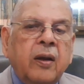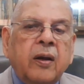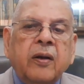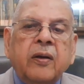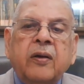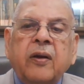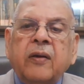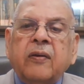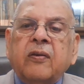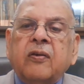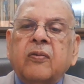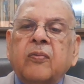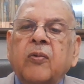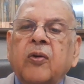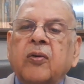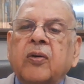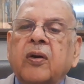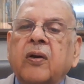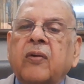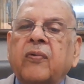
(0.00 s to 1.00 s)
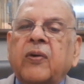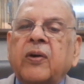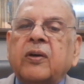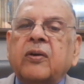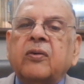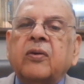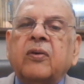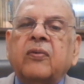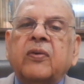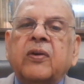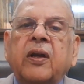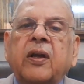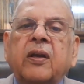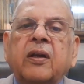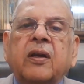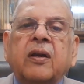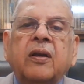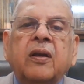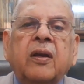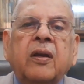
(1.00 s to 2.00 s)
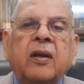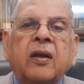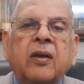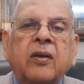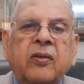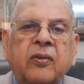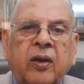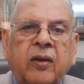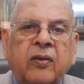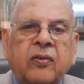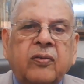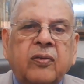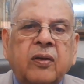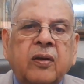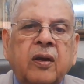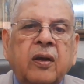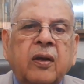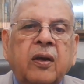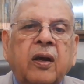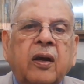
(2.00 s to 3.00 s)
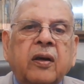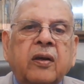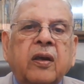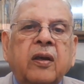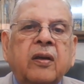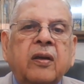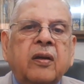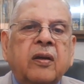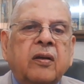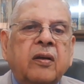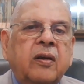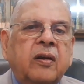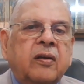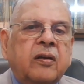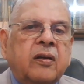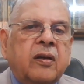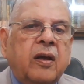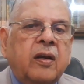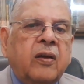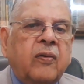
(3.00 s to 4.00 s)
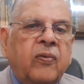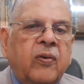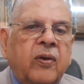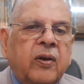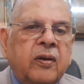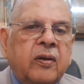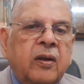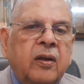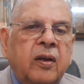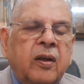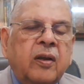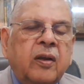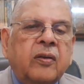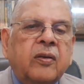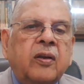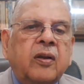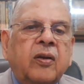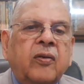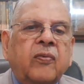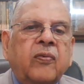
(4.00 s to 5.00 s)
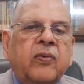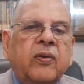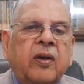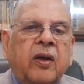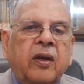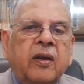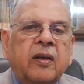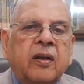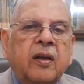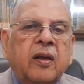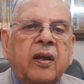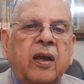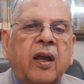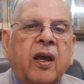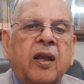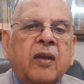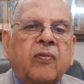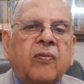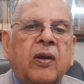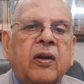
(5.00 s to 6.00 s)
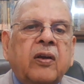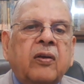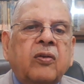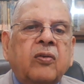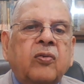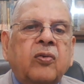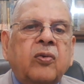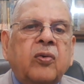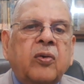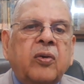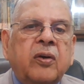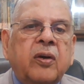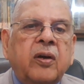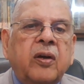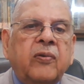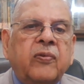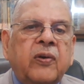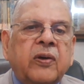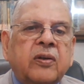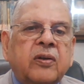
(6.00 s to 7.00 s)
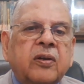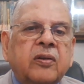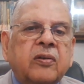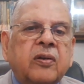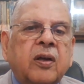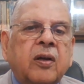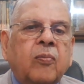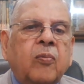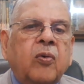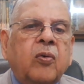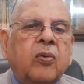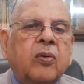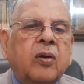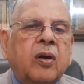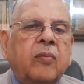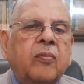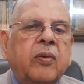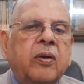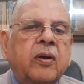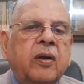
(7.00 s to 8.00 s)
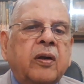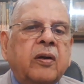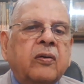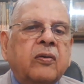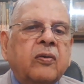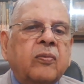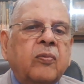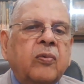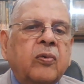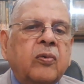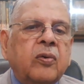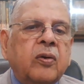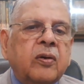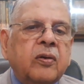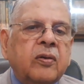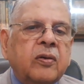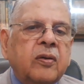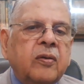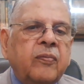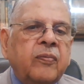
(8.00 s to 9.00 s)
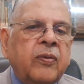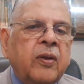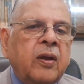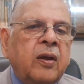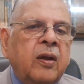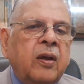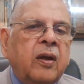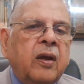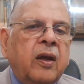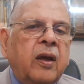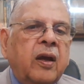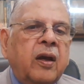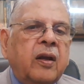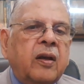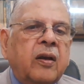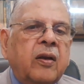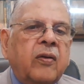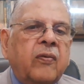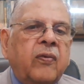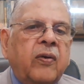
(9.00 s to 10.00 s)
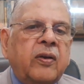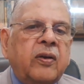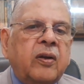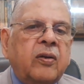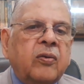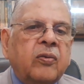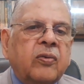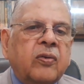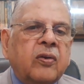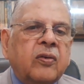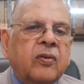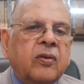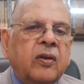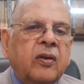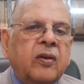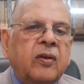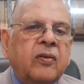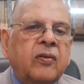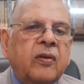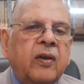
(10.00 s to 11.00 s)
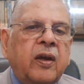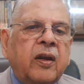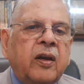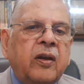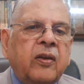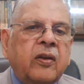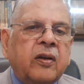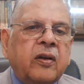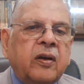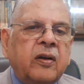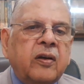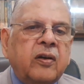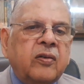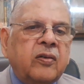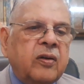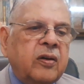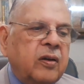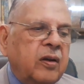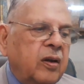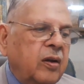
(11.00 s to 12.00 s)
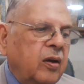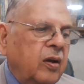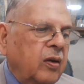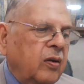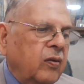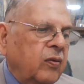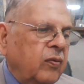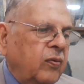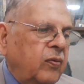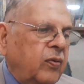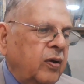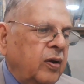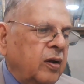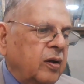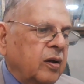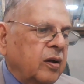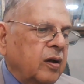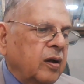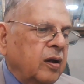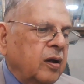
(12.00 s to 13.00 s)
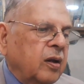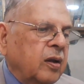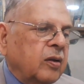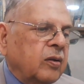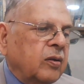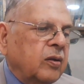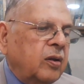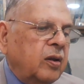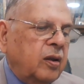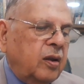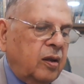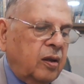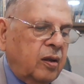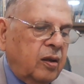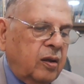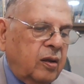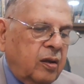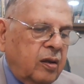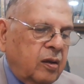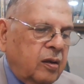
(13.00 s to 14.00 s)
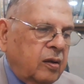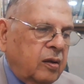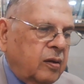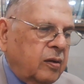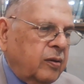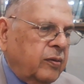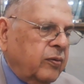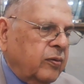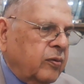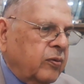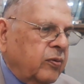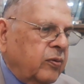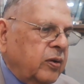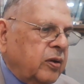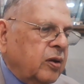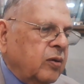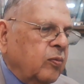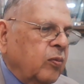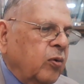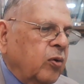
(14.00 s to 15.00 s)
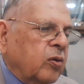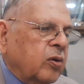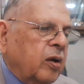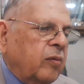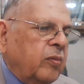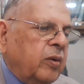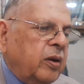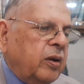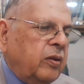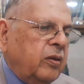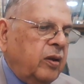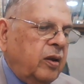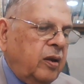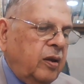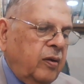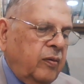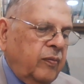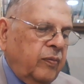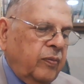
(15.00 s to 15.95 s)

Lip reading: Does smoking affect your vagina? Yes. Again, it can affect the vaginal as well as urinary infections are more common in smokers, and vaginosis is another condition where which is more common in the